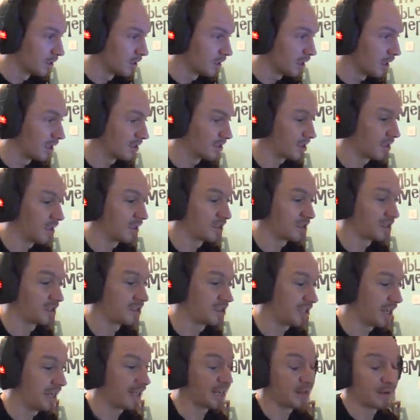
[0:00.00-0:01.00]
as a
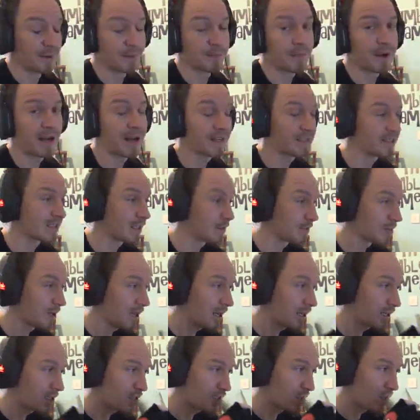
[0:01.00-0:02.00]
genuine passing
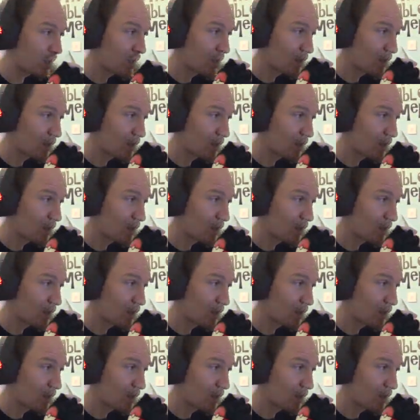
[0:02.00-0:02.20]
place.